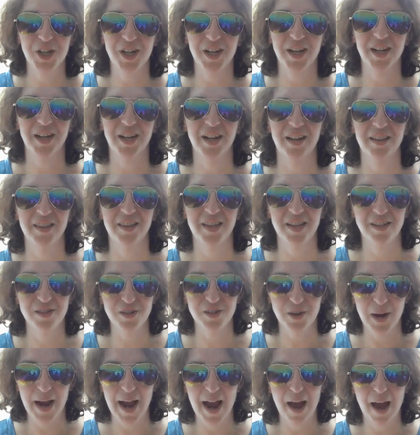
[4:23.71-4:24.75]
it and things
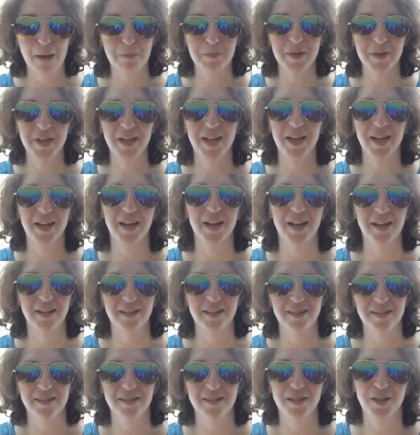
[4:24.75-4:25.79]
are happening and
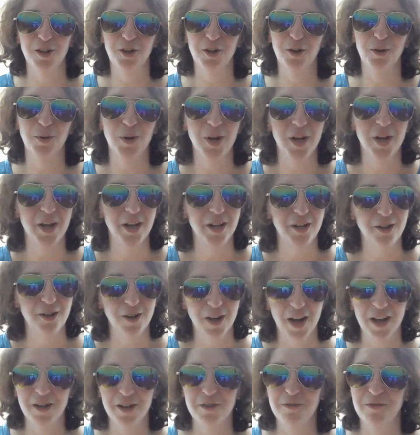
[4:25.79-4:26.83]
it's, you're
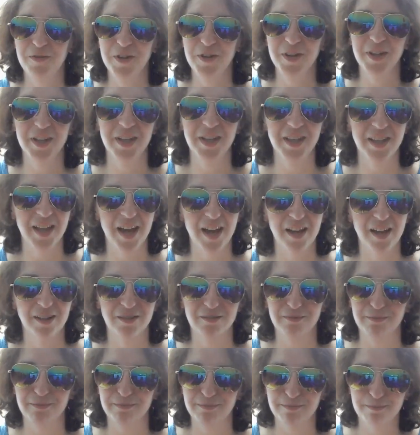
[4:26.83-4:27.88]
kind of feeling that,
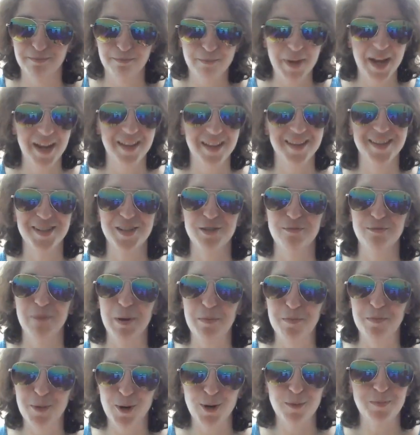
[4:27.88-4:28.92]
man, this is my
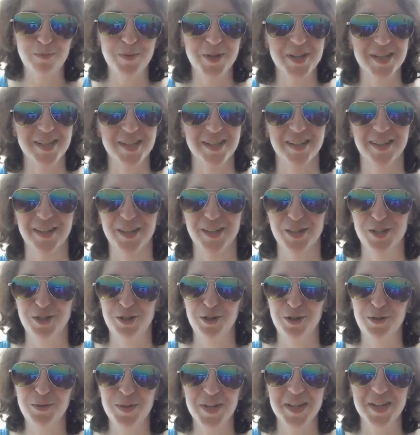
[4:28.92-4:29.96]
purpose and let's
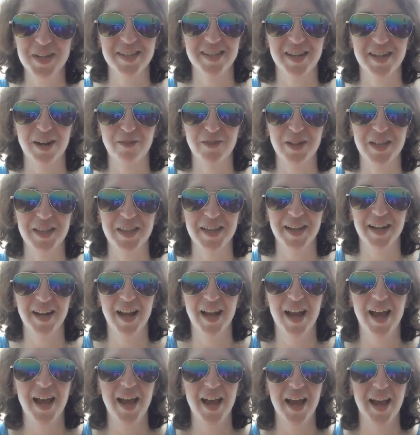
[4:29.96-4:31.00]
do this and everything.
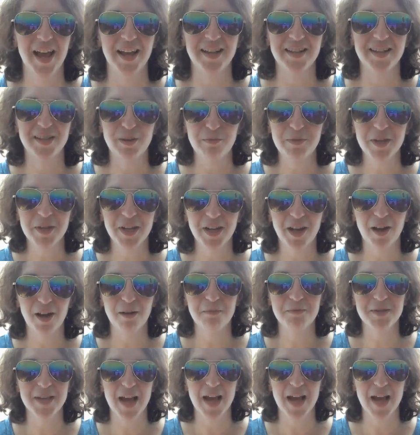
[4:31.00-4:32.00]
And something comes